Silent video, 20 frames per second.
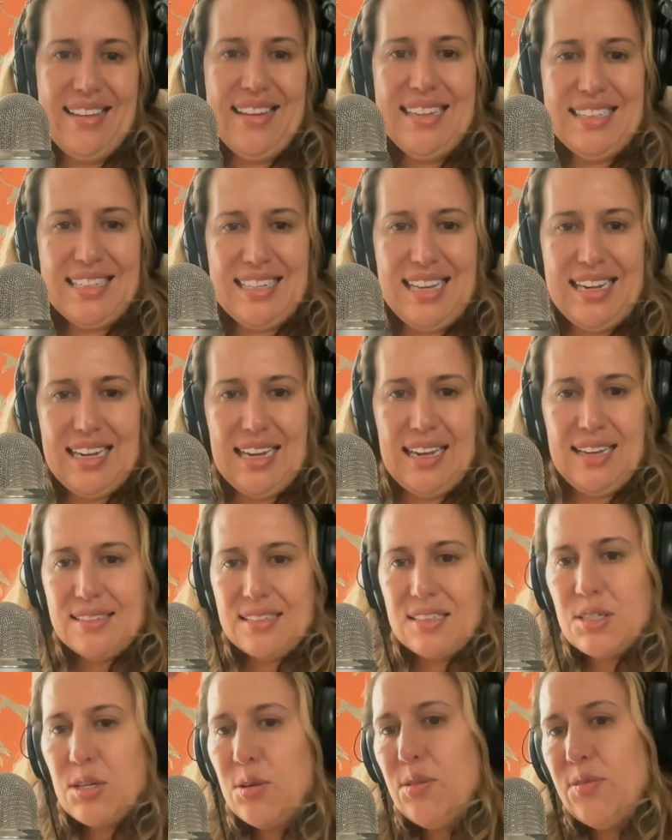It's like a
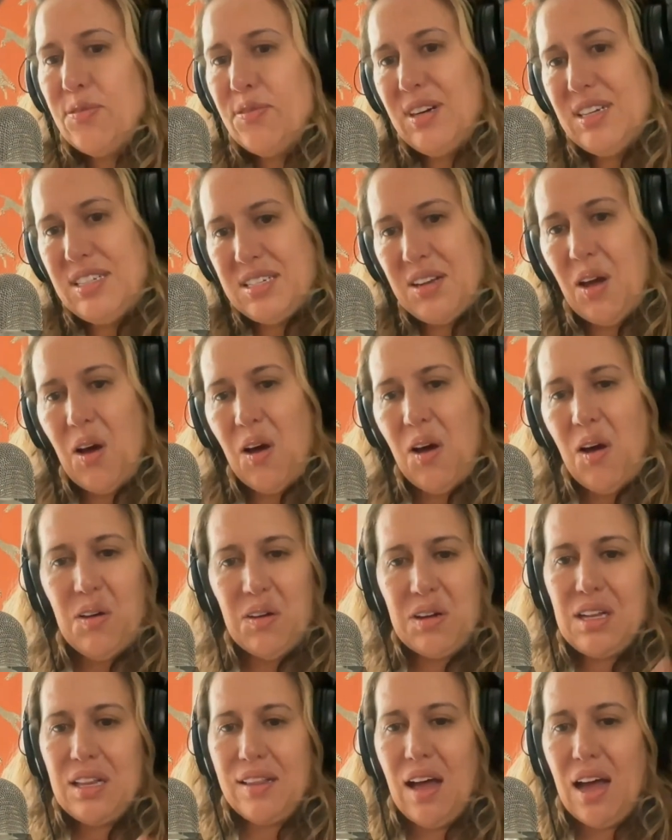2-foot
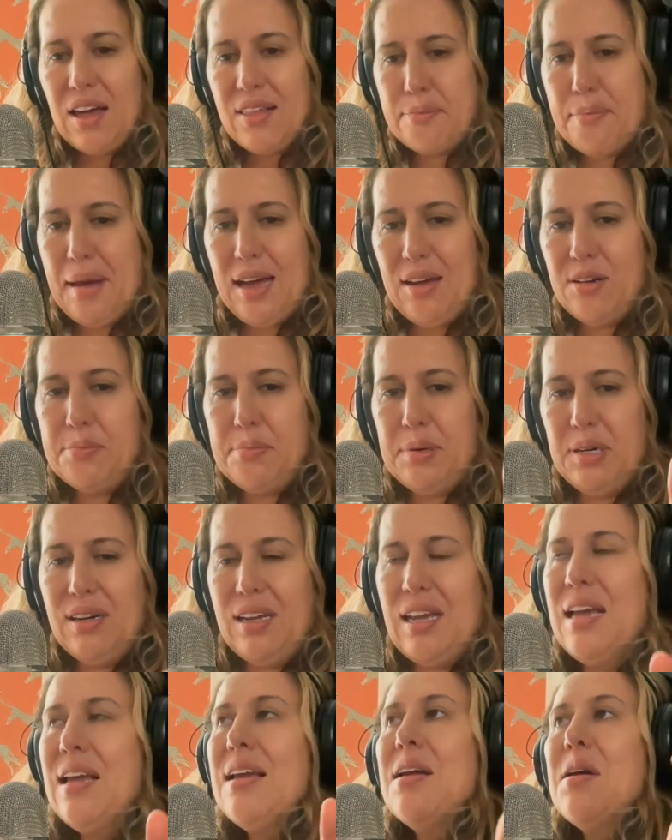tall cloth bound
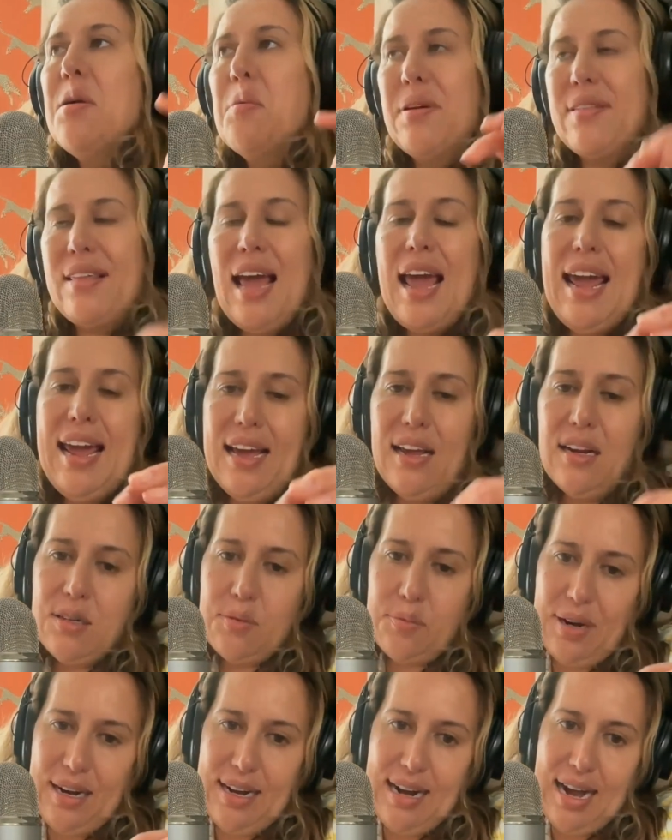book with
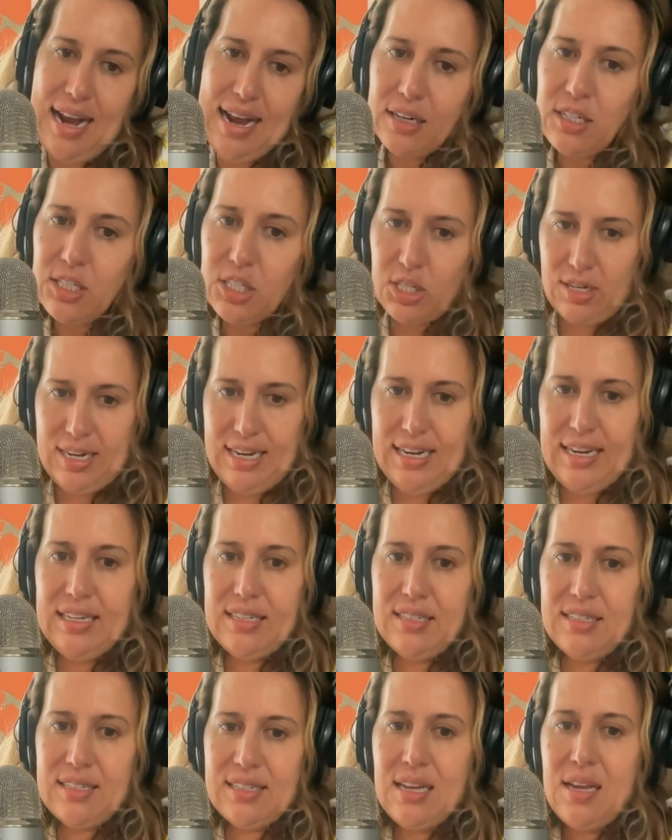handwritten
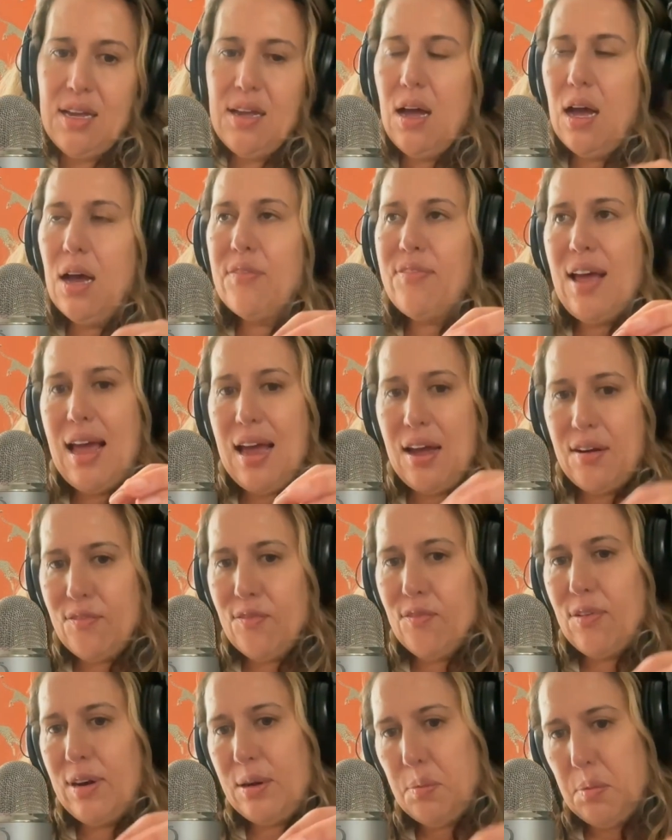entries of
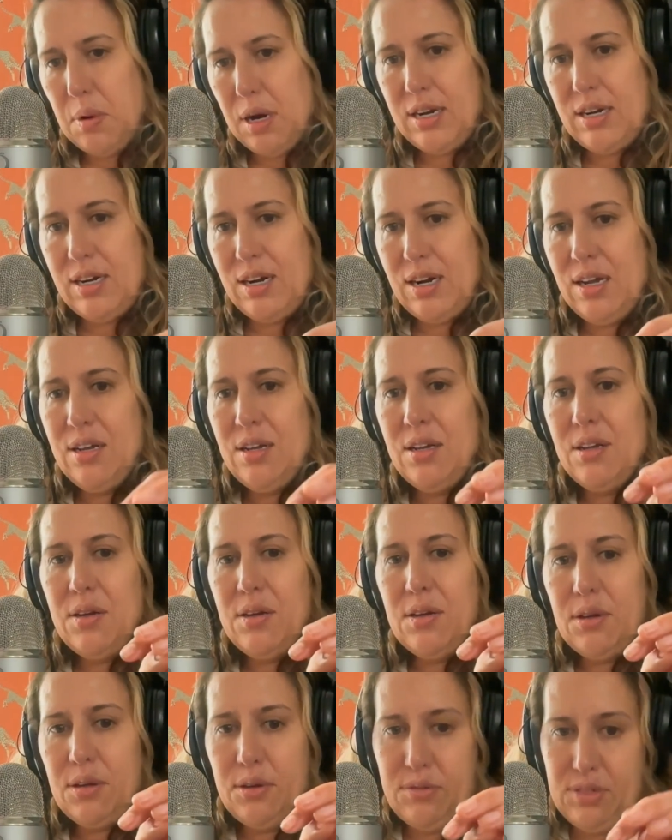everyone
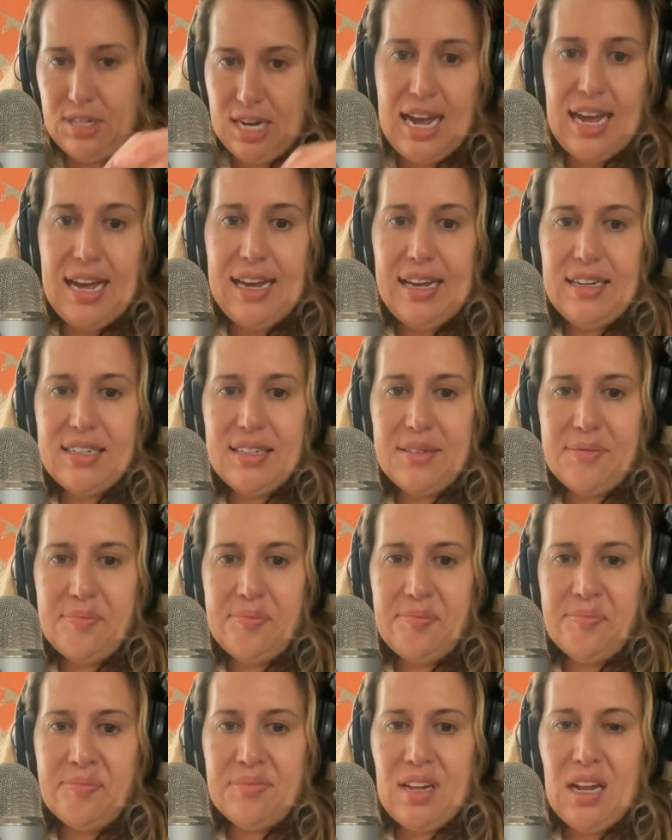who died.
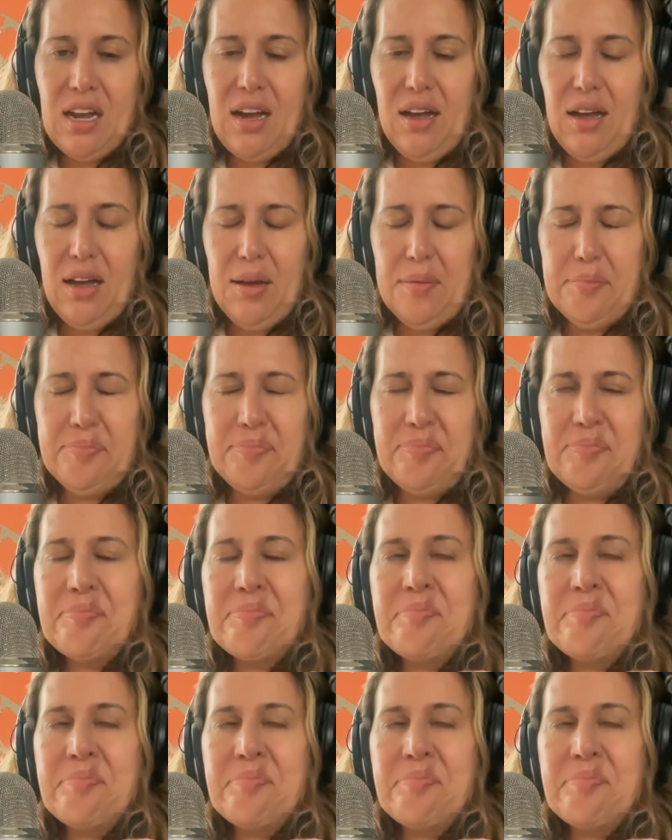And